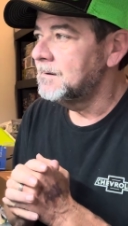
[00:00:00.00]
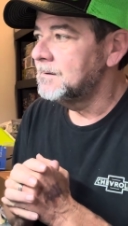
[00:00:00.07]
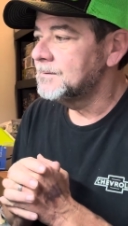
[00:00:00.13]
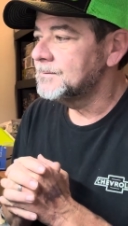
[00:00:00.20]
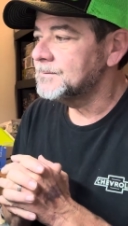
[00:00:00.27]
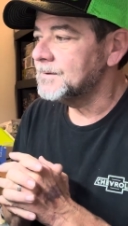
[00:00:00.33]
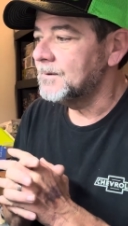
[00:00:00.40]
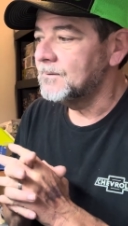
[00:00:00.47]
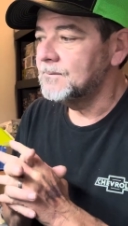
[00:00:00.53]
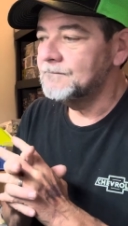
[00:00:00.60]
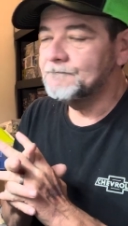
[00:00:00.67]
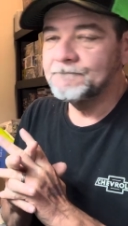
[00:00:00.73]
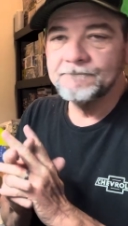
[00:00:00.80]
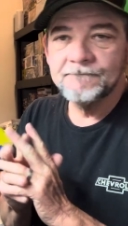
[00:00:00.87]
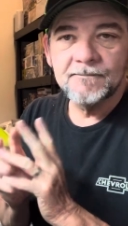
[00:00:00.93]
So,
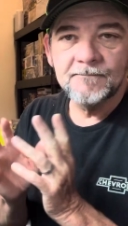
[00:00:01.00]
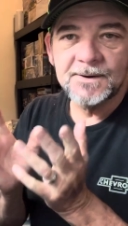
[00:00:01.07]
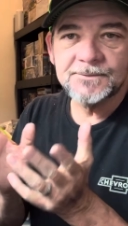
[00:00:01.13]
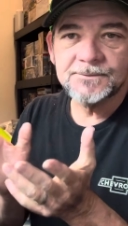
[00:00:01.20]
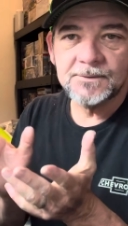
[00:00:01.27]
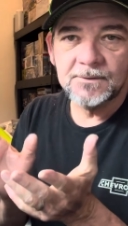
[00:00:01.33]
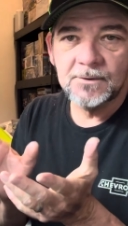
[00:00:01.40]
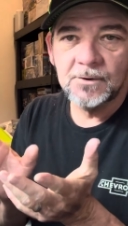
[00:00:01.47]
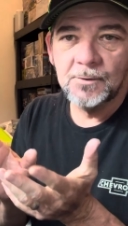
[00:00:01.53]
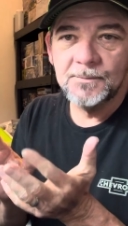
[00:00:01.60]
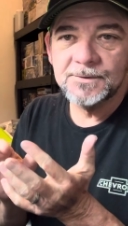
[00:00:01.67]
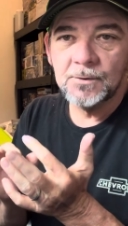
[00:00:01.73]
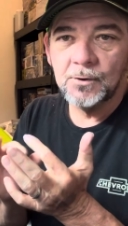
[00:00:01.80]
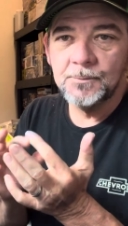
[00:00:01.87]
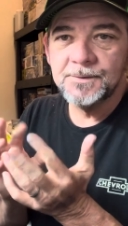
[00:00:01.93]
Mr.
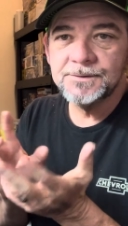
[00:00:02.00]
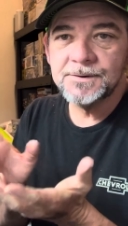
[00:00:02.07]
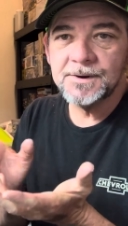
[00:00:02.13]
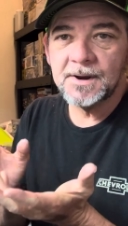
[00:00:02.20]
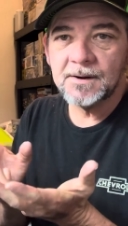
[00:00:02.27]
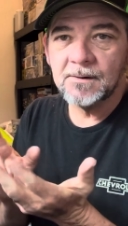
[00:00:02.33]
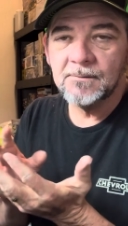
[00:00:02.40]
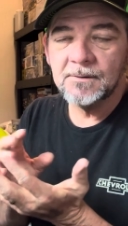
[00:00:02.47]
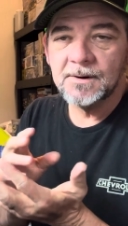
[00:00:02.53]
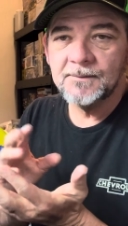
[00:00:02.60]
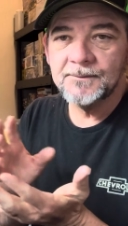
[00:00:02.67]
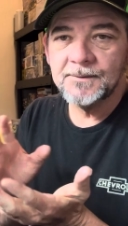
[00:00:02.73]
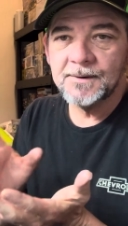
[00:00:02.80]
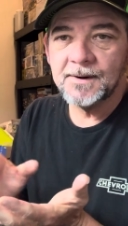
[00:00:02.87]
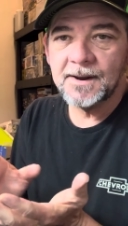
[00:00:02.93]
Hubachek or
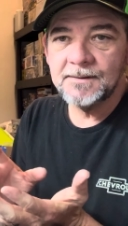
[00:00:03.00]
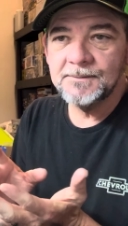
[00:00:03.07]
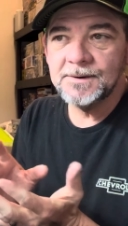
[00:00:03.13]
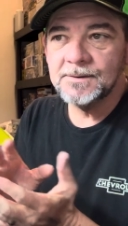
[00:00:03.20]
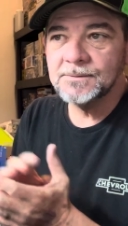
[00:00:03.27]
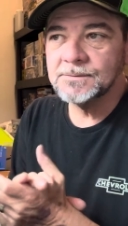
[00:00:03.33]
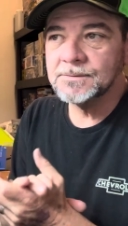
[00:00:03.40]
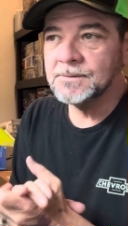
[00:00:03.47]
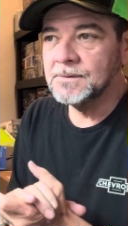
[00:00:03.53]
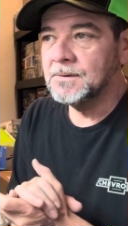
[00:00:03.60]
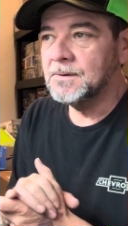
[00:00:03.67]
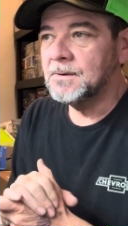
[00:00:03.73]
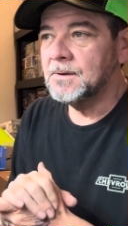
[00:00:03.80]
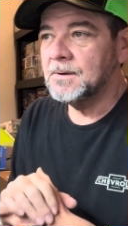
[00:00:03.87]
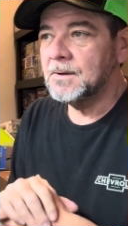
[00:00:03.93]
whatever your name is,
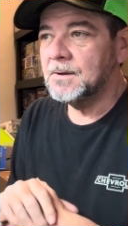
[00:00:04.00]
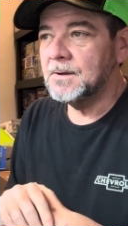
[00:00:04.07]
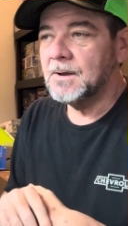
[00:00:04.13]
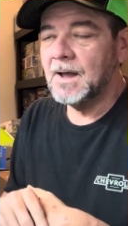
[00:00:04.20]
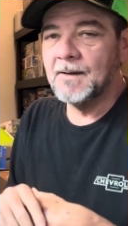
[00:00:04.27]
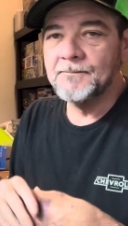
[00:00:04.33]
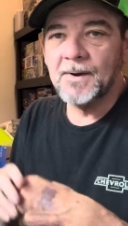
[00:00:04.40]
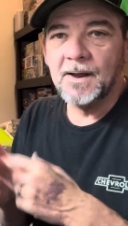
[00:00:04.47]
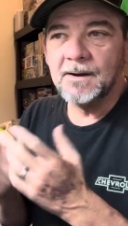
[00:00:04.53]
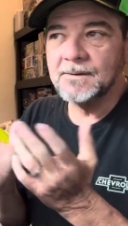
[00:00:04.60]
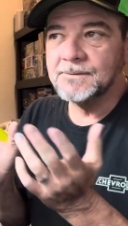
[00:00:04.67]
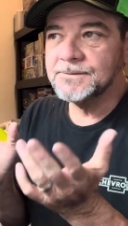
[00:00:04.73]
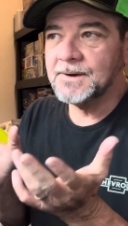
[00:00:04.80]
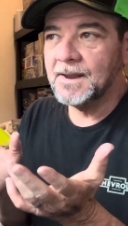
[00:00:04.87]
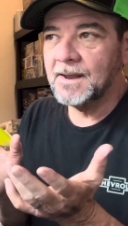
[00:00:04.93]
I
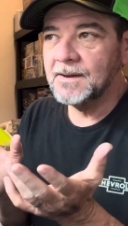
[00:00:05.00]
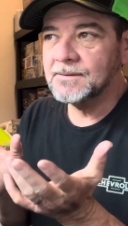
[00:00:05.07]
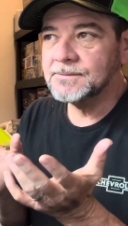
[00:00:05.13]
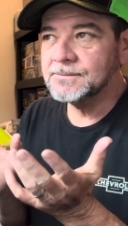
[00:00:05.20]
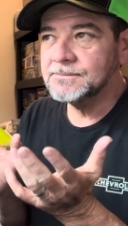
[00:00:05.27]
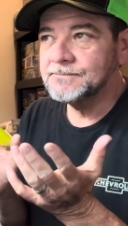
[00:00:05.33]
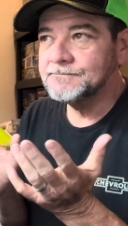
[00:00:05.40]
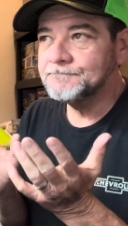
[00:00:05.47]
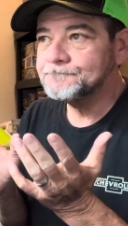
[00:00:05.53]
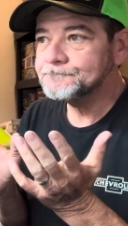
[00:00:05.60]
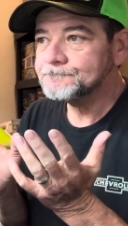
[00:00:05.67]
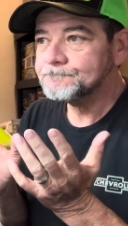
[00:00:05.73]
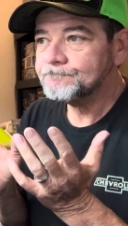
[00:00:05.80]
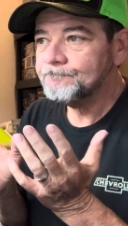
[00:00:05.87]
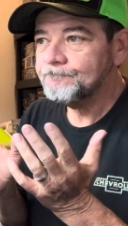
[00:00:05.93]
apologize
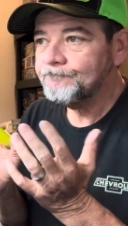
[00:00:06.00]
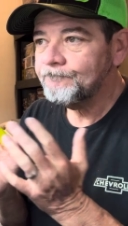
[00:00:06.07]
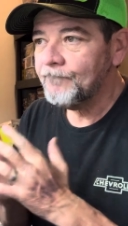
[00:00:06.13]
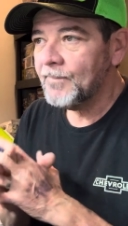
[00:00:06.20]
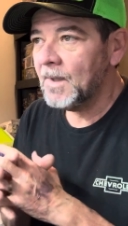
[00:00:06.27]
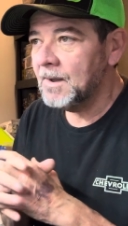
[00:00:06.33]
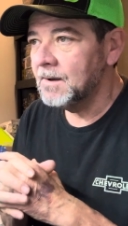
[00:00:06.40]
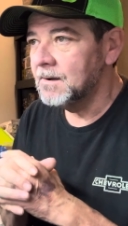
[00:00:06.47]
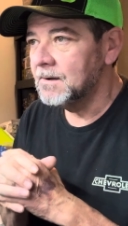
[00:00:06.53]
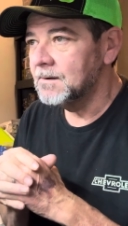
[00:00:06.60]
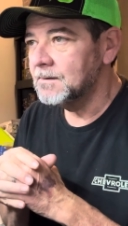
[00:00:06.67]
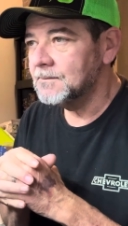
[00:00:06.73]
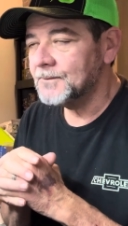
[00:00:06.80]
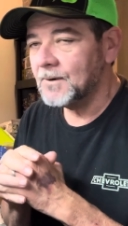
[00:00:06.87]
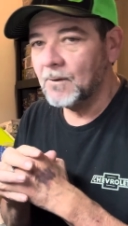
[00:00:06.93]

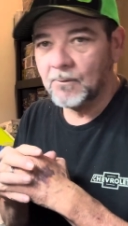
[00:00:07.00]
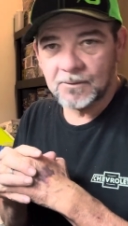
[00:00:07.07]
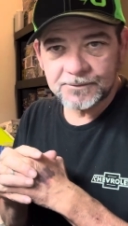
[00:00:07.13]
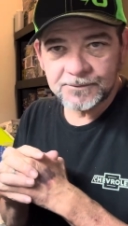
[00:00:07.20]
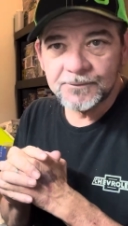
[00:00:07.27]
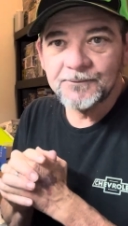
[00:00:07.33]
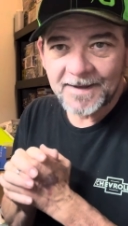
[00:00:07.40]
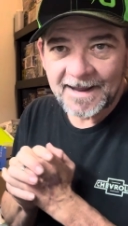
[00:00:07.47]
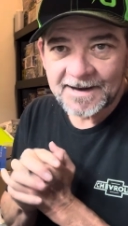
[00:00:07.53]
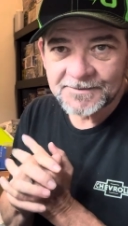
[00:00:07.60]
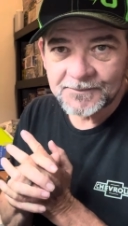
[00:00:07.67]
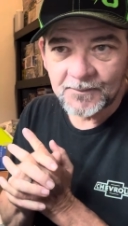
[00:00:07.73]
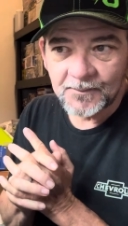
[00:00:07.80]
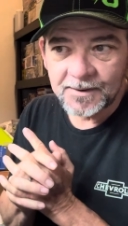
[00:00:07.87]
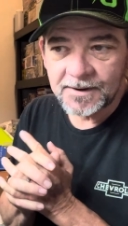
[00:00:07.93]
for going too
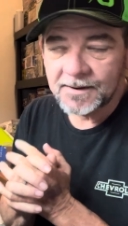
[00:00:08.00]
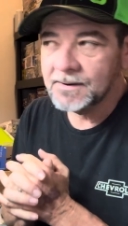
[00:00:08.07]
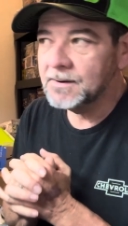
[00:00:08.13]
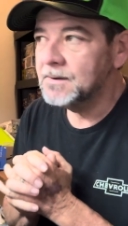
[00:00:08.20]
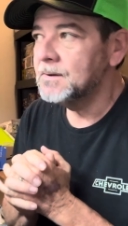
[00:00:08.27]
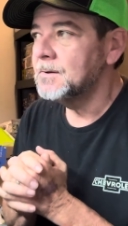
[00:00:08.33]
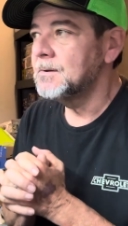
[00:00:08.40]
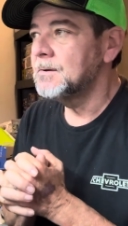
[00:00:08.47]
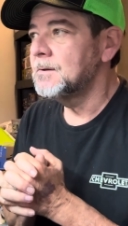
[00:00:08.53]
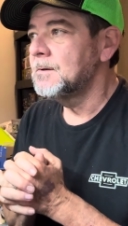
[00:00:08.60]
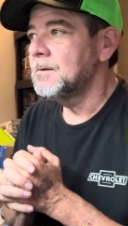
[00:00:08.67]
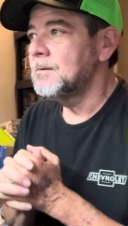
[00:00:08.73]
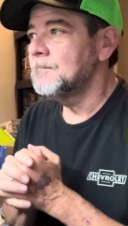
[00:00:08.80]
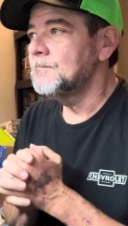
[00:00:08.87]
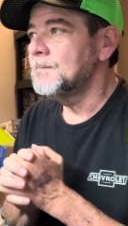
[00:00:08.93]
fast for you,
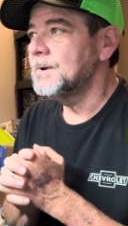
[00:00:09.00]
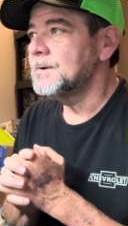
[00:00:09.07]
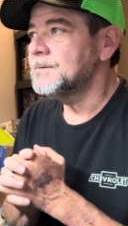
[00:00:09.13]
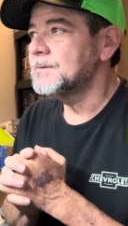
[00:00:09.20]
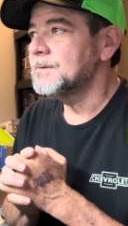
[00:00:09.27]
but